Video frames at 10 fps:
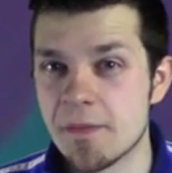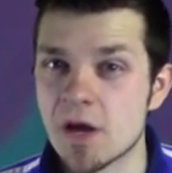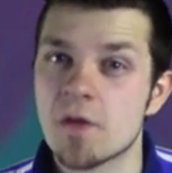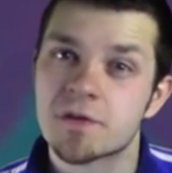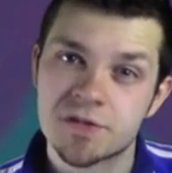the
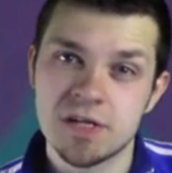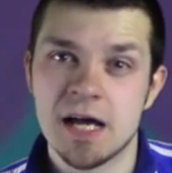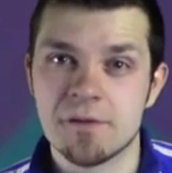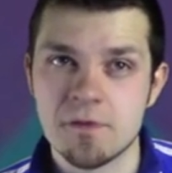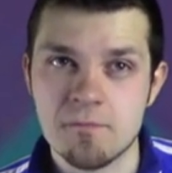other side
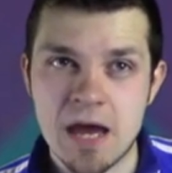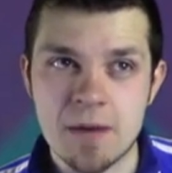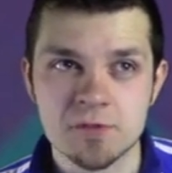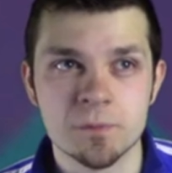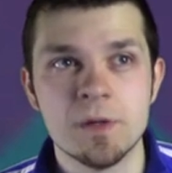of the map
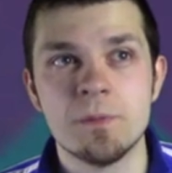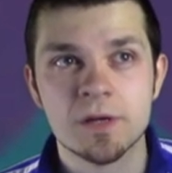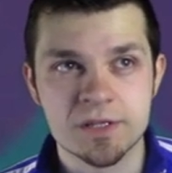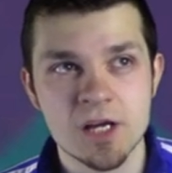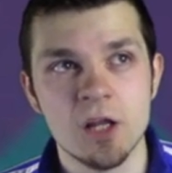so people
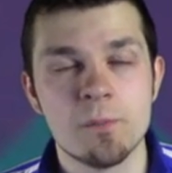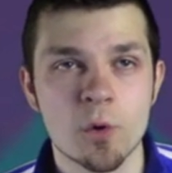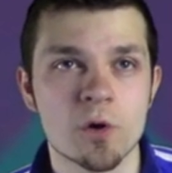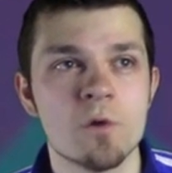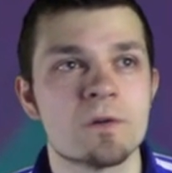can
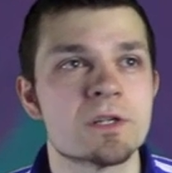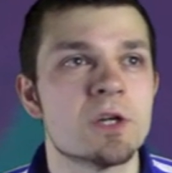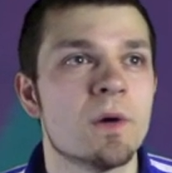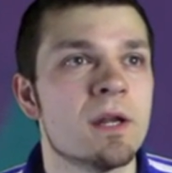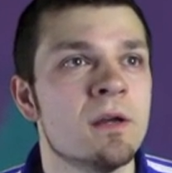teleport over to
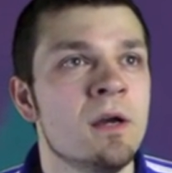it.